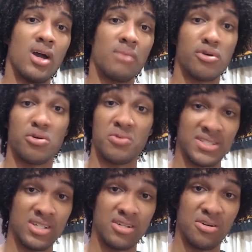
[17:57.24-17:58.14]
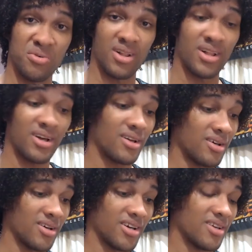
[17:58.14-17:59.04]
Pro Wrestling Guerrilla.
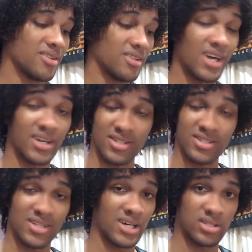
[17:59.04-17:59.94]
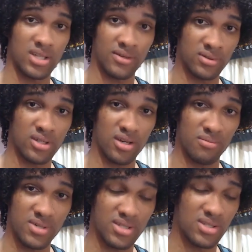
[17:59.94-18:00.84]
This guy is definitely a
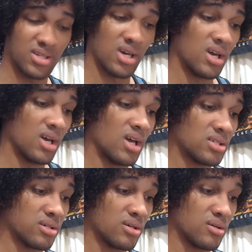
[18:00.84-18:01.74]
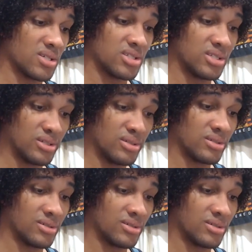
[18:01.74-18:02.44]
beast. So it's good to